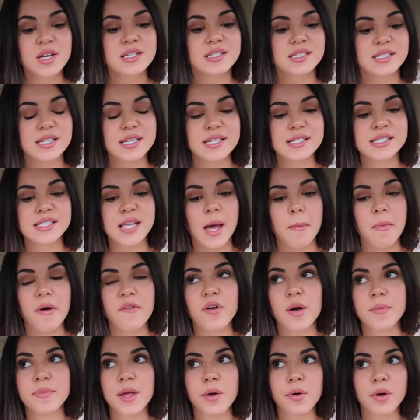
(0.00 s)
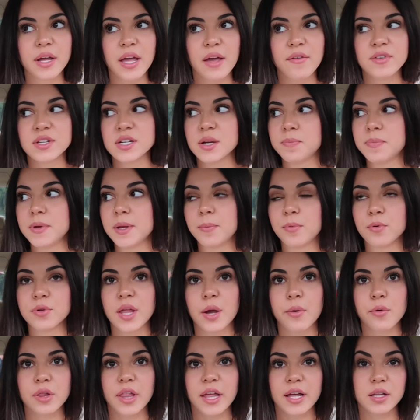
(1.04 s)
See, some of them they were giving to people,
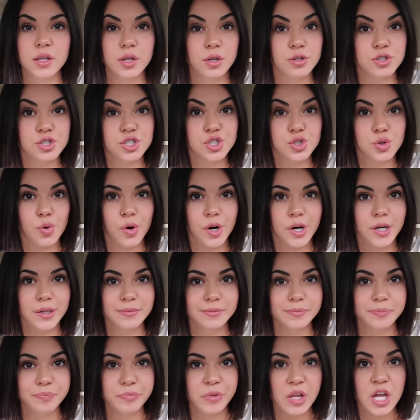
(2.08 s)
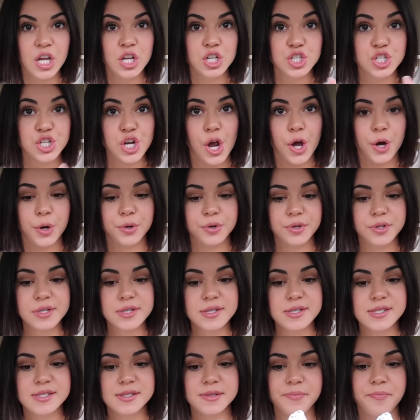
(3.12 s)
they were like little short
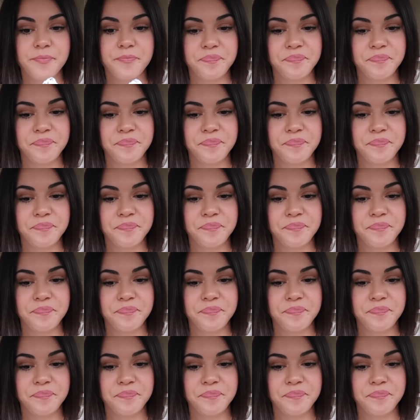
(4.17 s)
chodes.